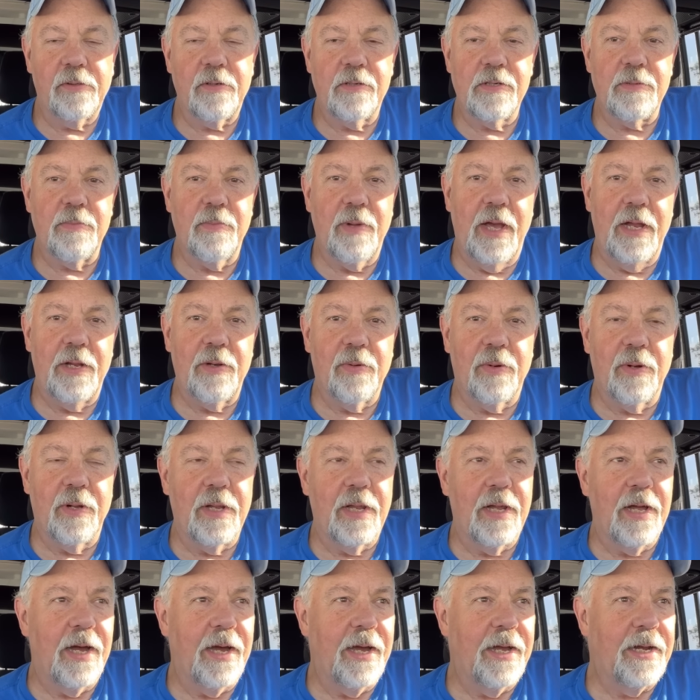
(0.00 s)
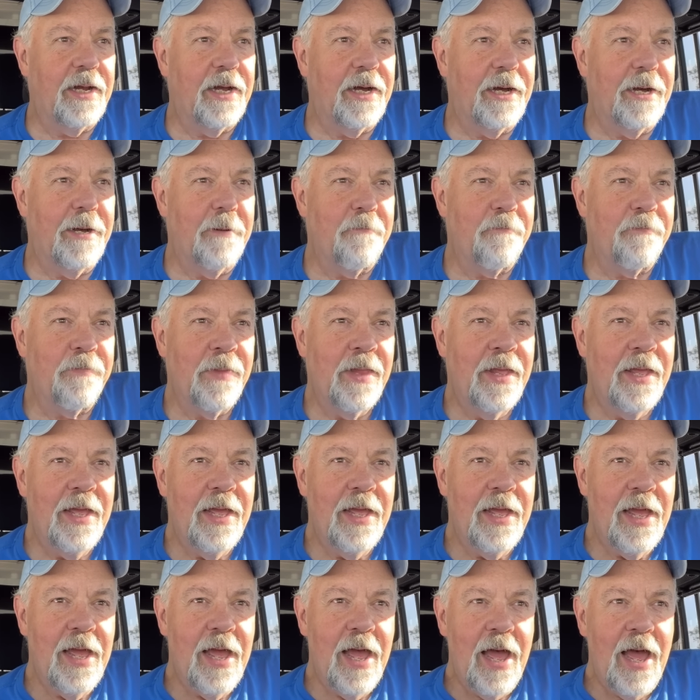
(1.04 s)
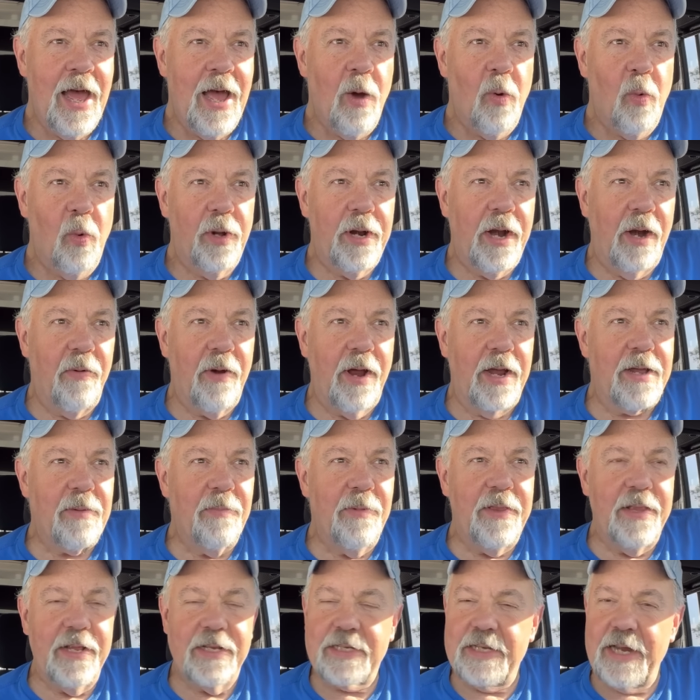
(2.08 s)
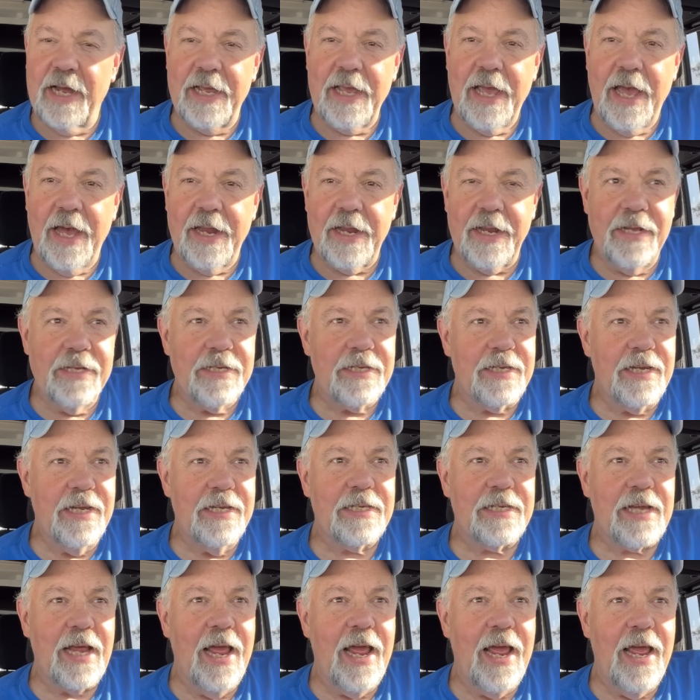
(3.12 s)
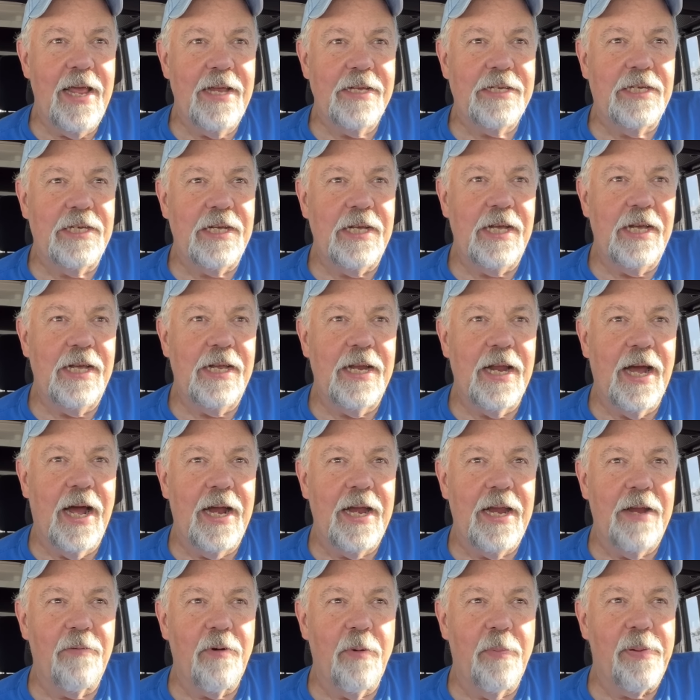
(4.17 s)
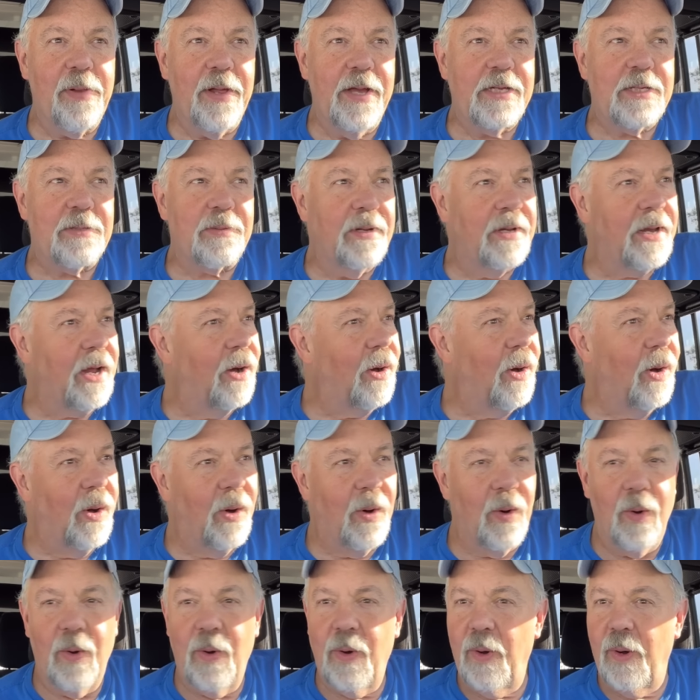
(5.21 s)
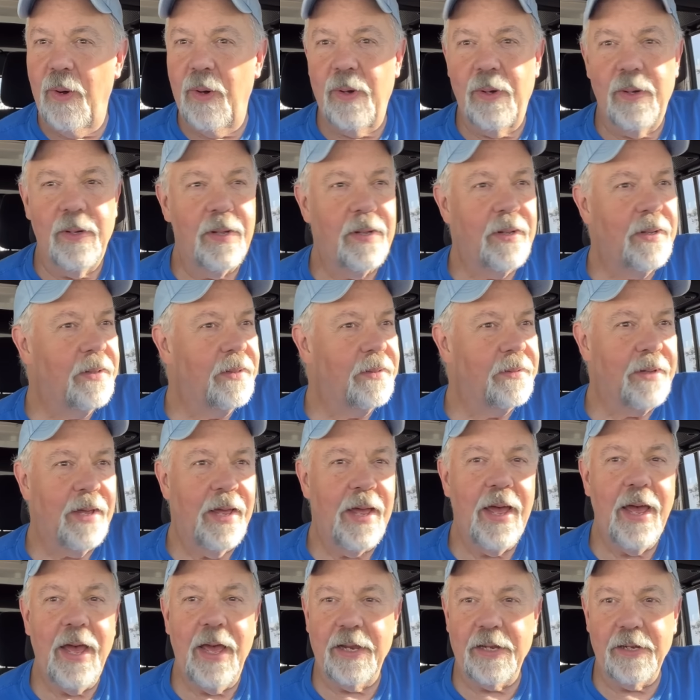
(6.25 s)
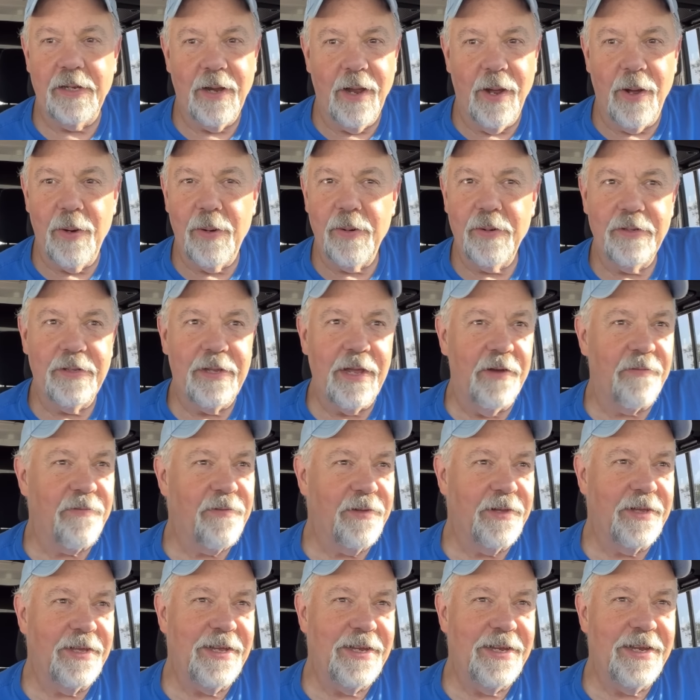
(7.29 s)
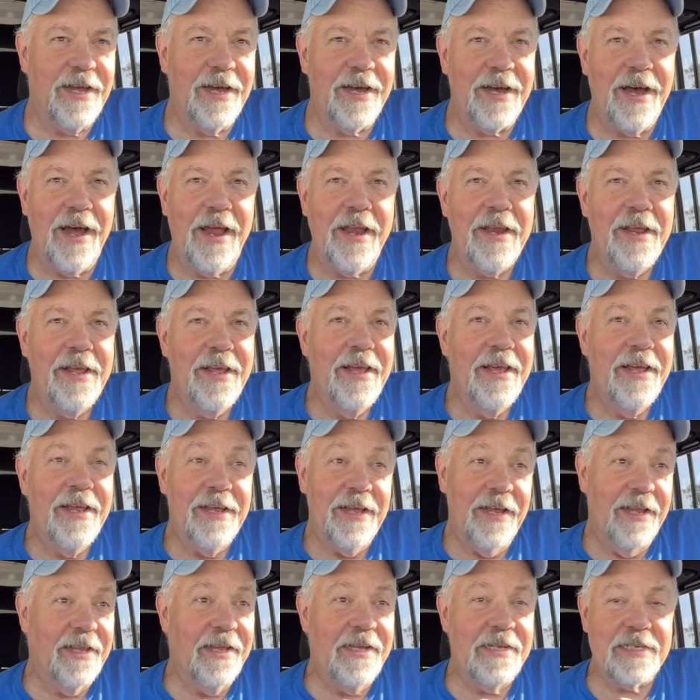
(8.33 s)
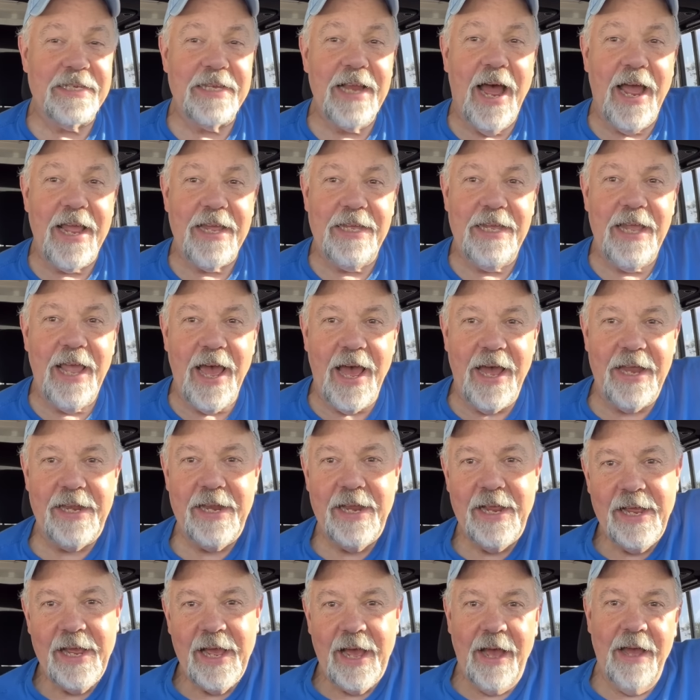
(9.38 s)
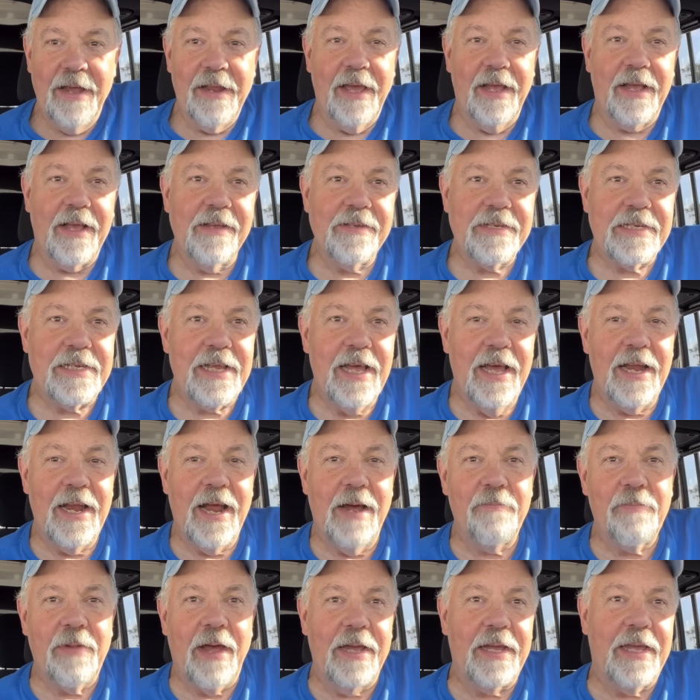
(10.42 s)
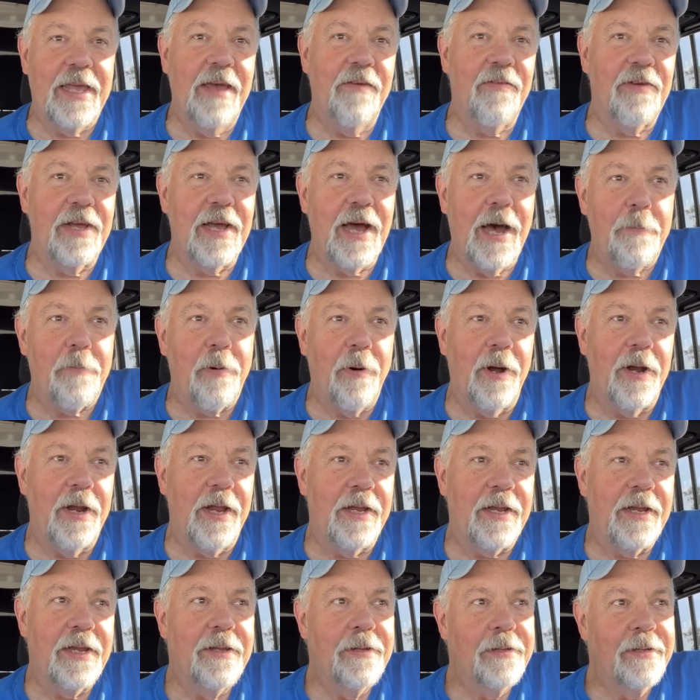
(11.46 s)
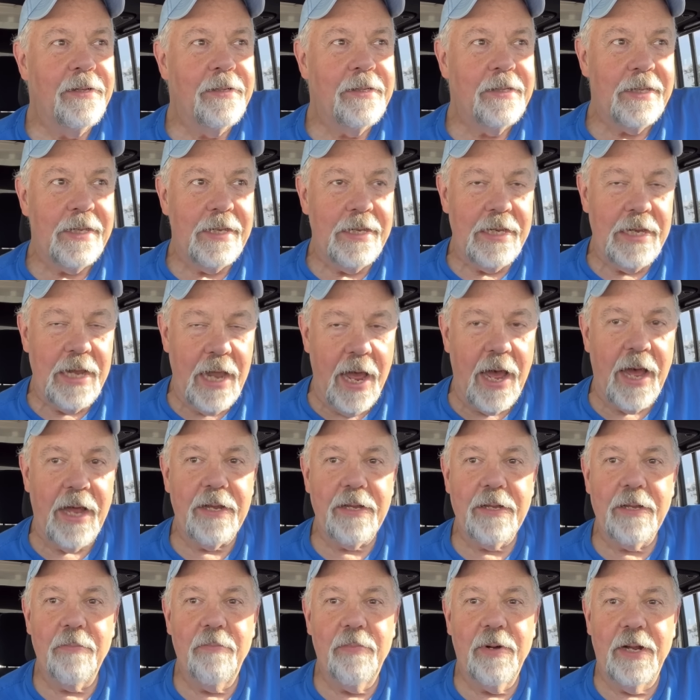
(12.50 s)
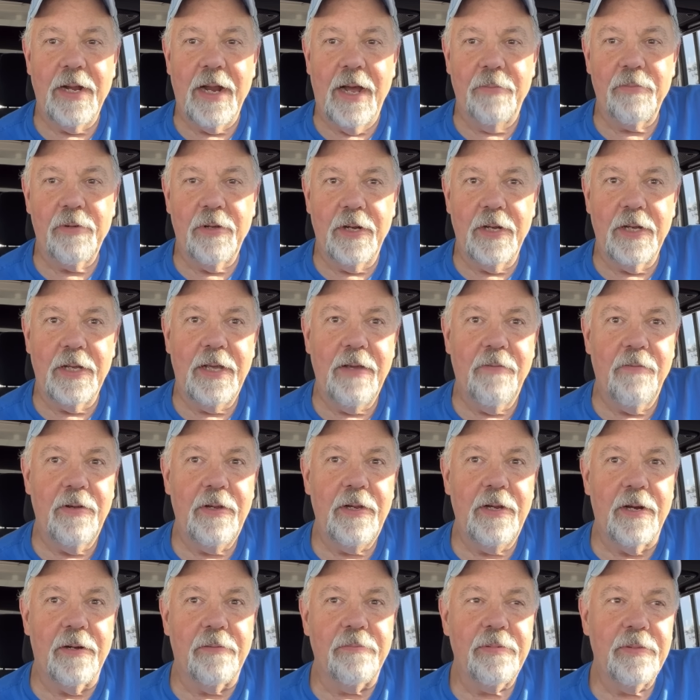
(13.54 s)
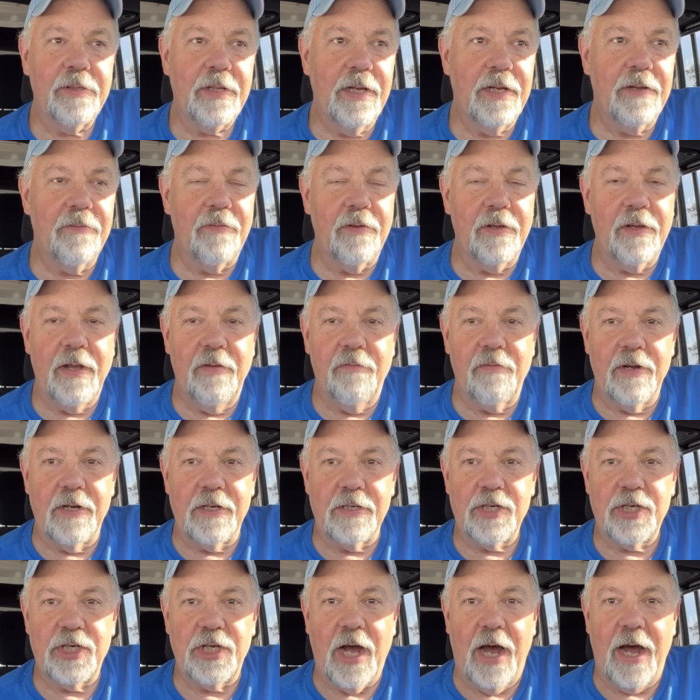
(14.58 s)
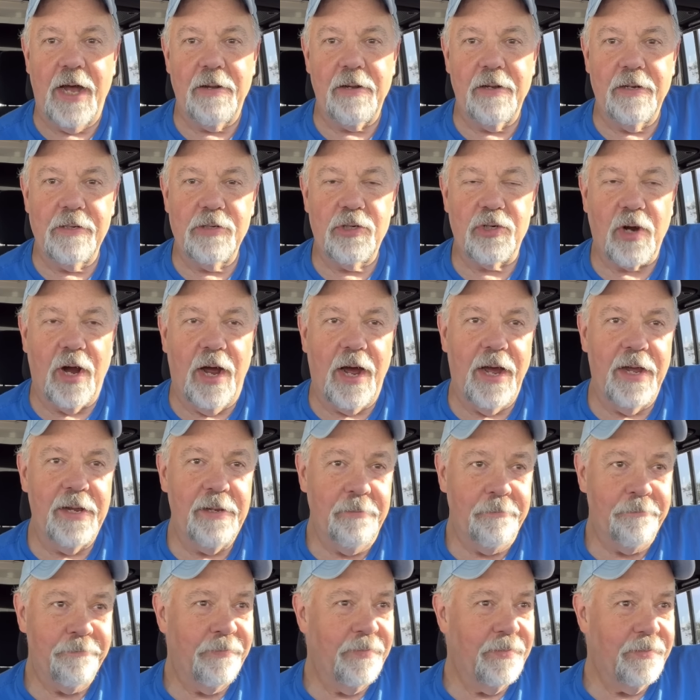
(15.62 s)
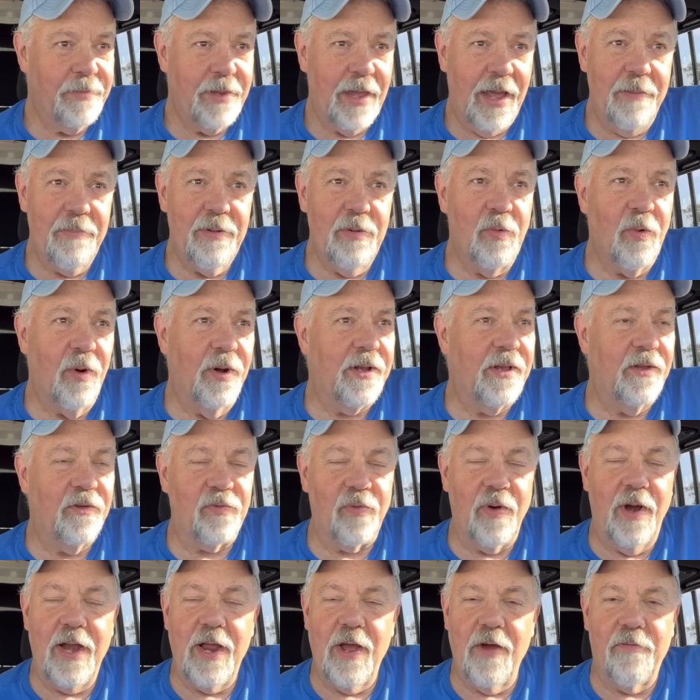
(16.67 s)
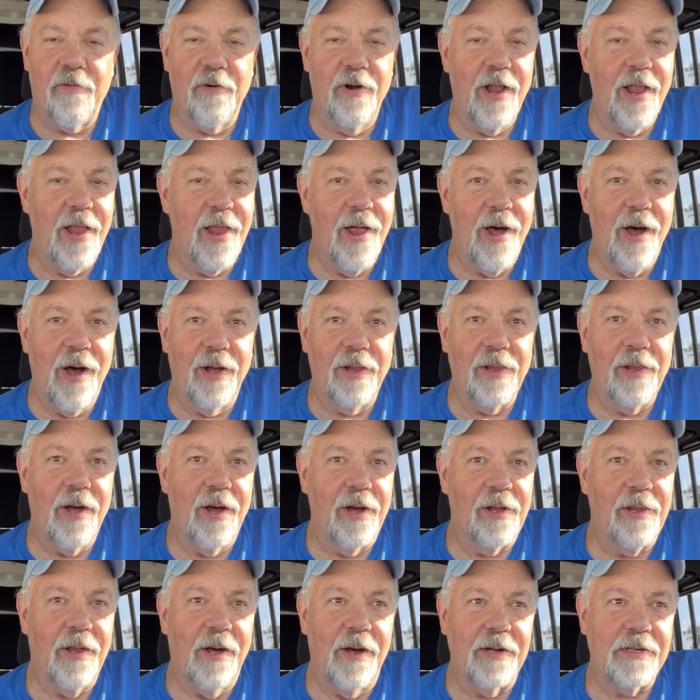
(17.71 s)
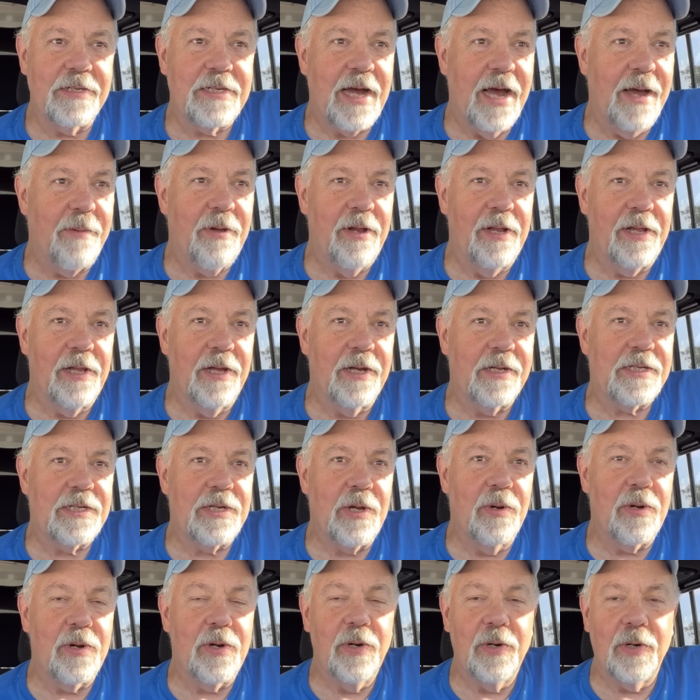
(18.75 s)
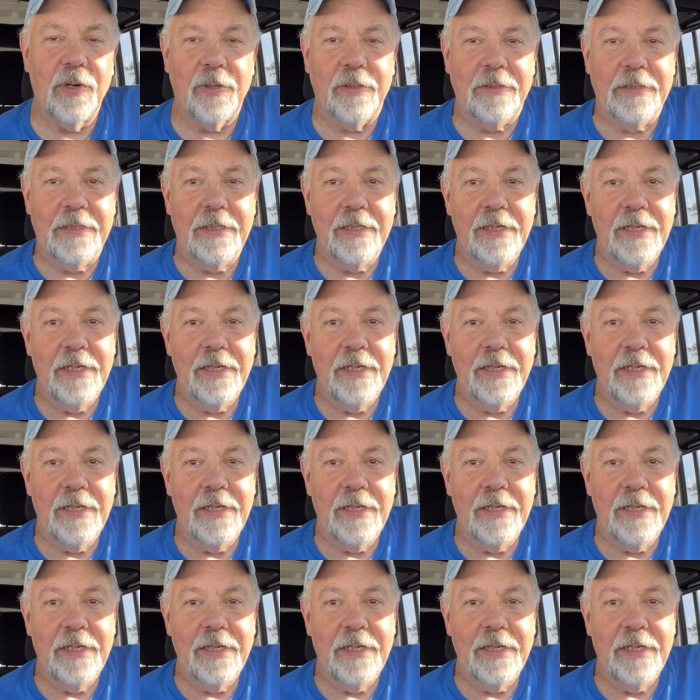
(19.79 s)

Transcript: There's a manual online. Um, would I recommend this? Not yet. Is this a G90 replacement? Oh, heck no. Definitely not. At least not yet. I, like I said, I'm not giving up on it yet, but I'm going to give it, you know, give it, give it a shot and a try. I've been wanting this radio for a long, long, long time. It looks so cool.